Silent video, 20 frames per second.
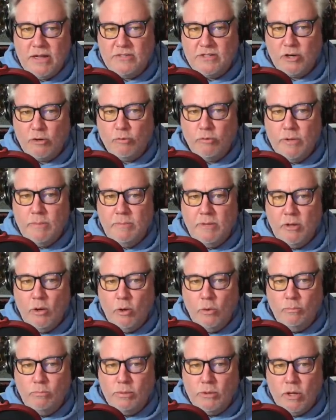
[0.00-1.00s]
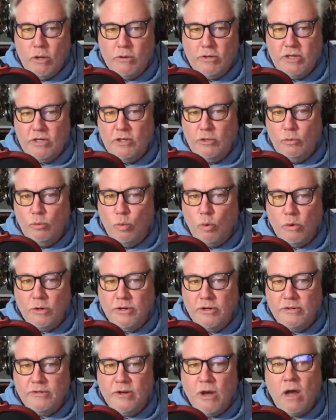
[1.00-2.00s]
as a creepy old bloke you'd
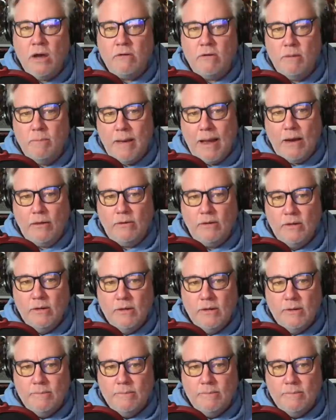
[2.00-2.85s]
warn your daughter about.